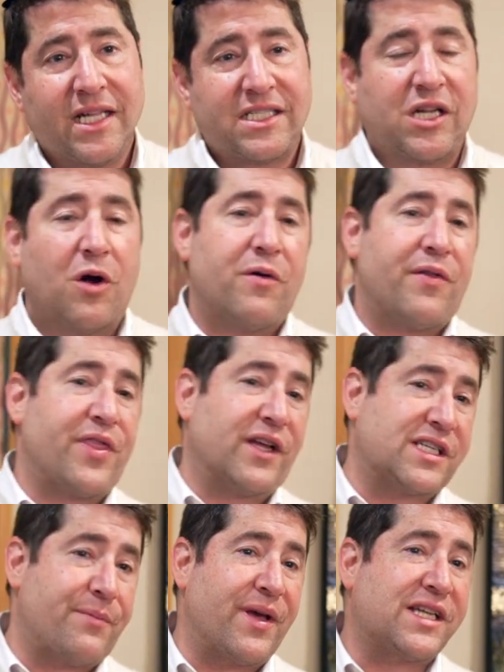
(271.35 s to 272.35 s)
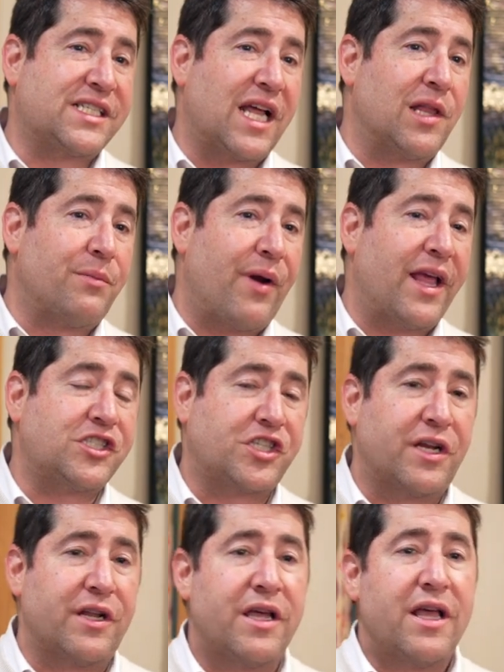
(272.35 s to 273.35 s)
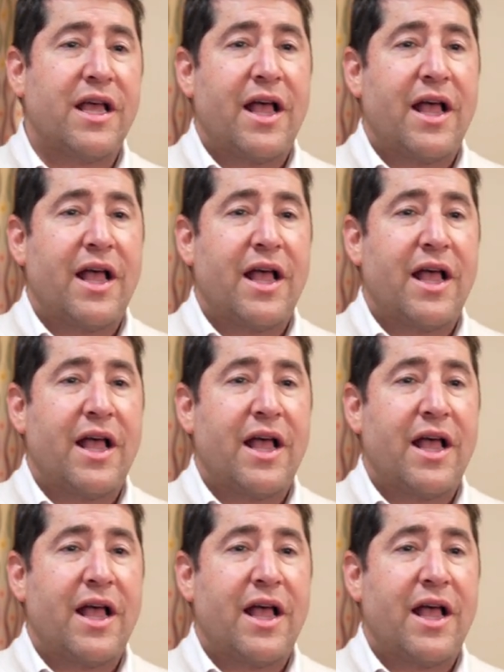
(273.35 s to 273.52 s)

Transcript: So there's a big celebration,